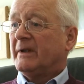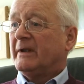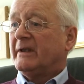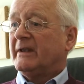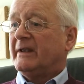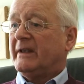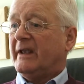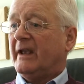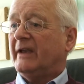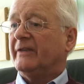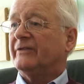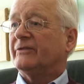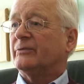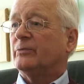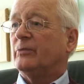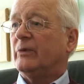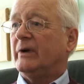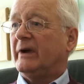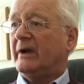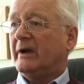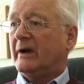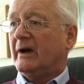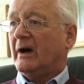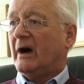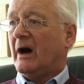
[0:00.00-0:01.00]
Yes,
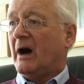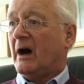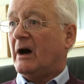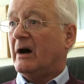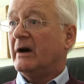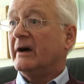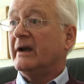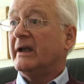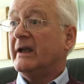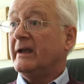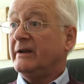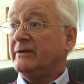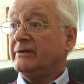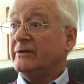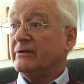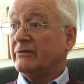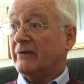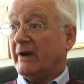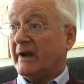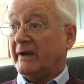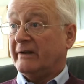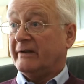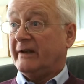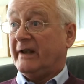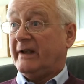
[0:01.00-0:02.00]
we are
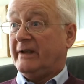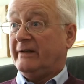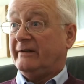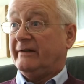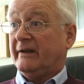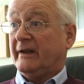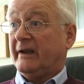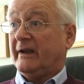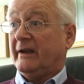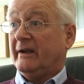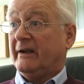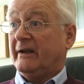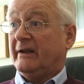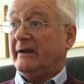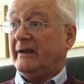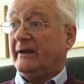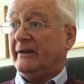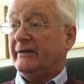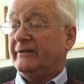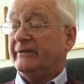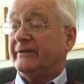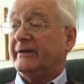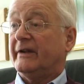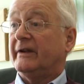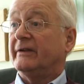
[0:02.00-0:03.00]
indirect heating
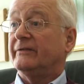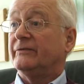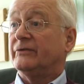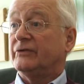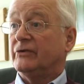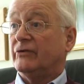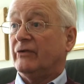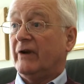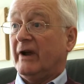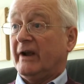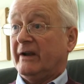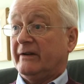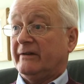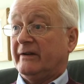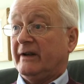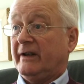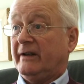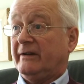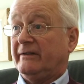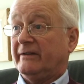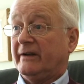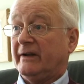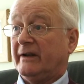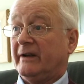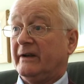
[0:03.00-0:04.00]
instead of direct
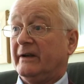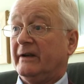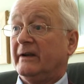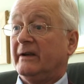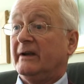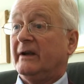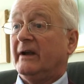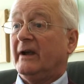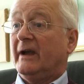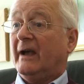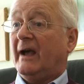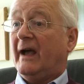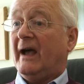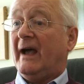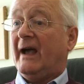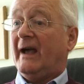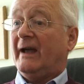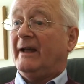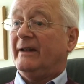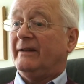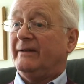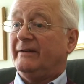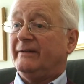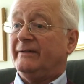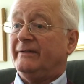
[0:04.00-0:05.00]
heating,
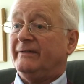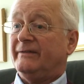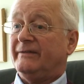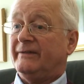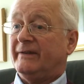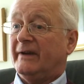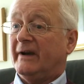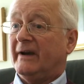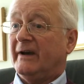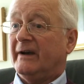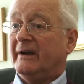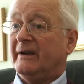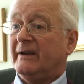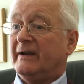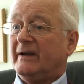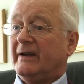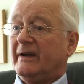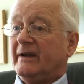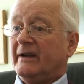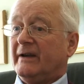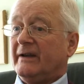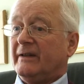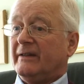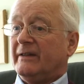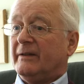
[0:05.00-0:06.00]
and the
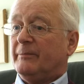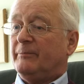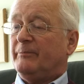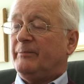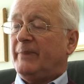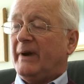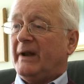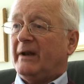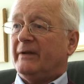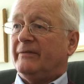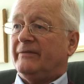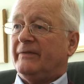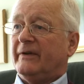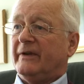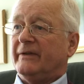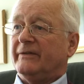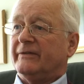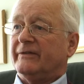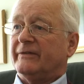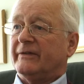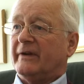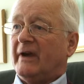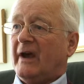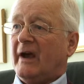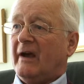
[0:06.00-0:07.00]

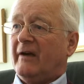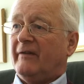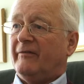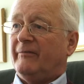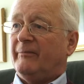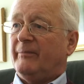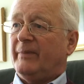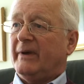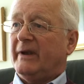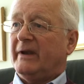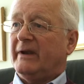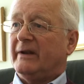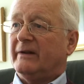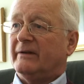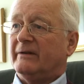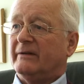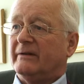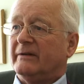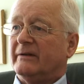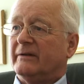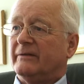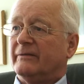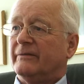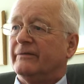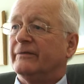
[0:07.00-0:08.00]
benefits have been
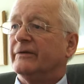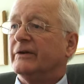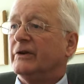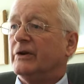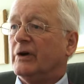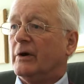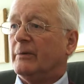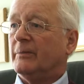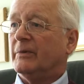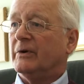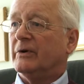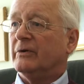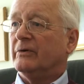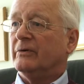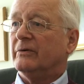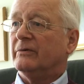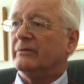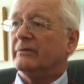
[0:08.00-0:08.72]
phenomenal.